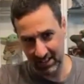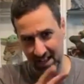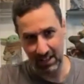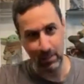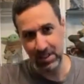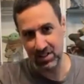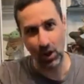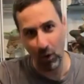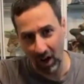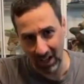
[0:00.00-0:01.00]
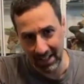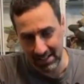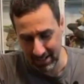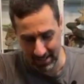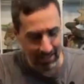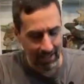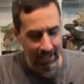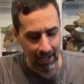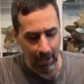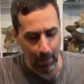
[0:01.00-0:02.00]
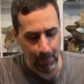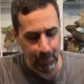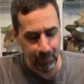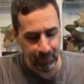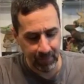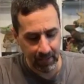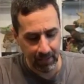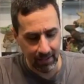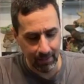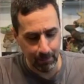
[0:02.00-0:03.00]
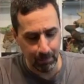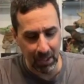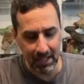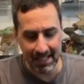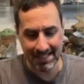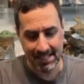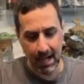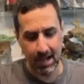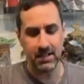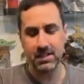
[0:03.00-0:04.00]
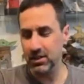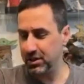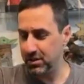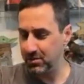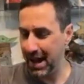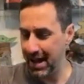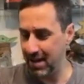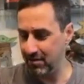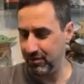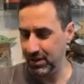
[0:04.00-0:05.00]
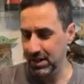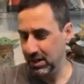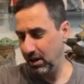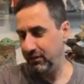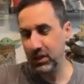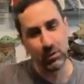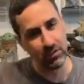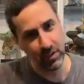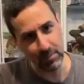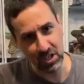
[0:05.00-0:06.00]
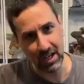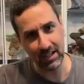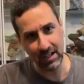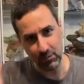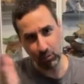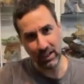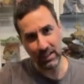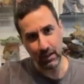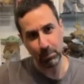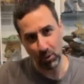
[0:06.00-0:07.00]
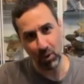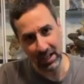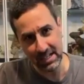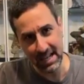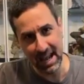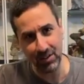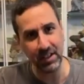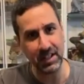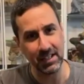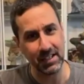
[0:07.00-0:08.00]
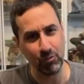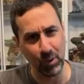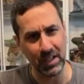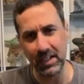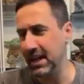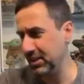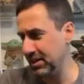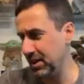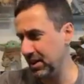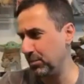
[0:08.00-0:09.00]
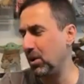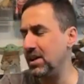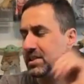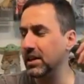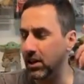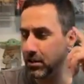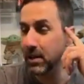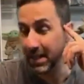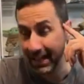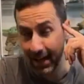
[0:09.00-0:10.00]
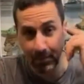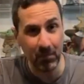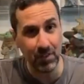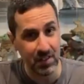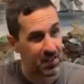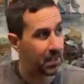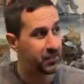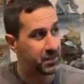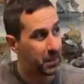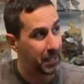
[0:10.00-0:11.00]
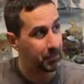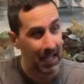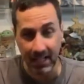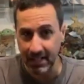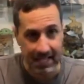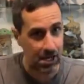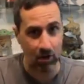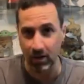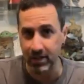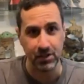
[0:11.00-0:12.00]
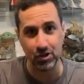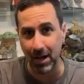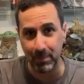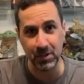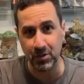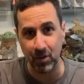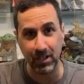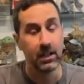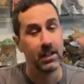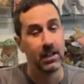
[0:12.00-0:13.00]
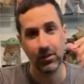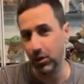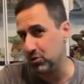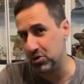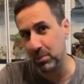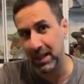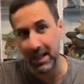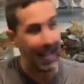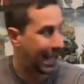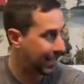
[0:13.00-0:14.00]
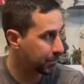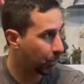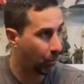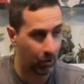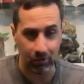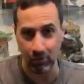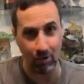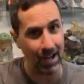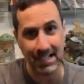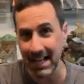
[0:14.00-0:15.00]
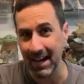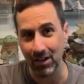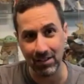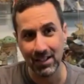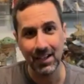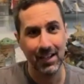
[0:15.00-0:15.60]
elements go on it. But it's not until you have a few of them done and really broken down that you can really nail down the pricing on them. And again, this stuff is being made here in the shop in New York. Those are being hand poured right now.